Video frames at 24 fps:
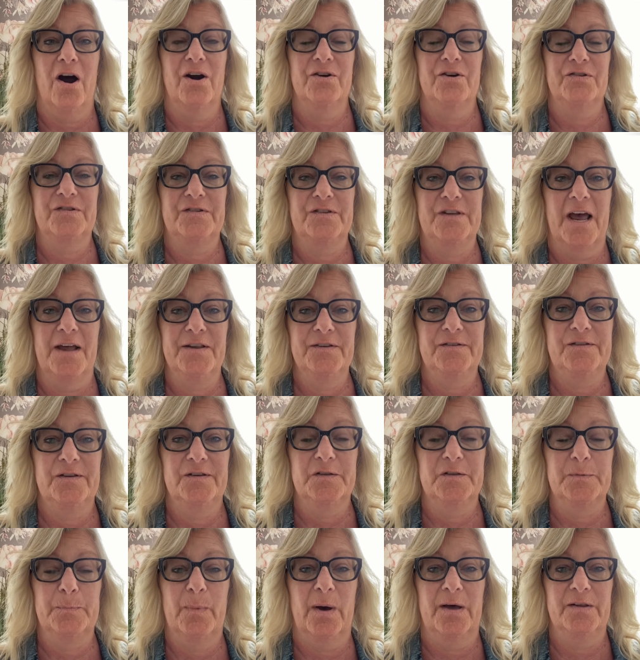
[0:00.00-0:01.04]
our
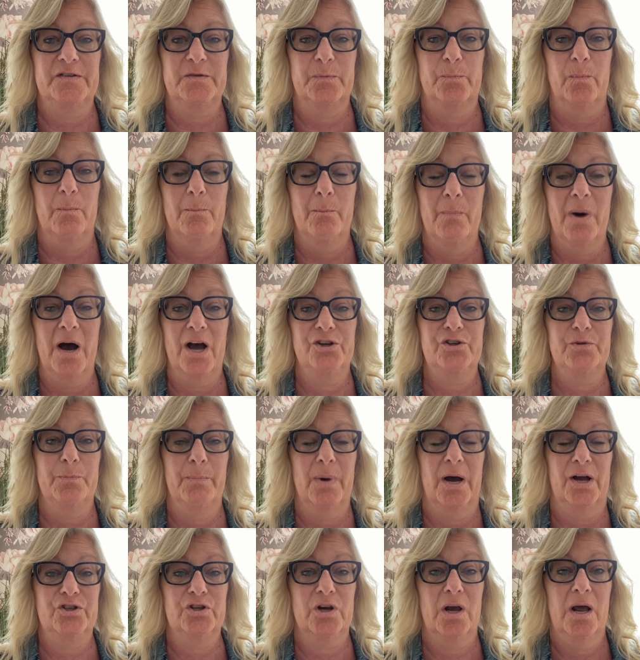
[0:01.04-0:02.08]
senses much, much,
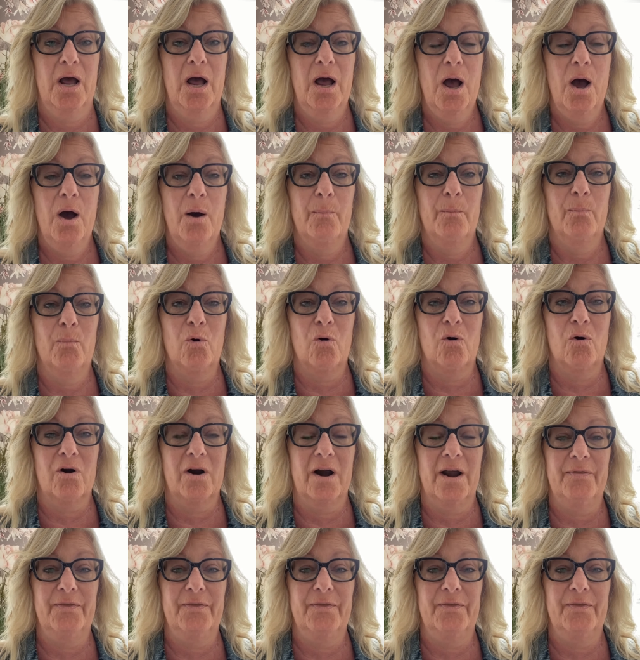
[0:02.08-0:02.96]
much more.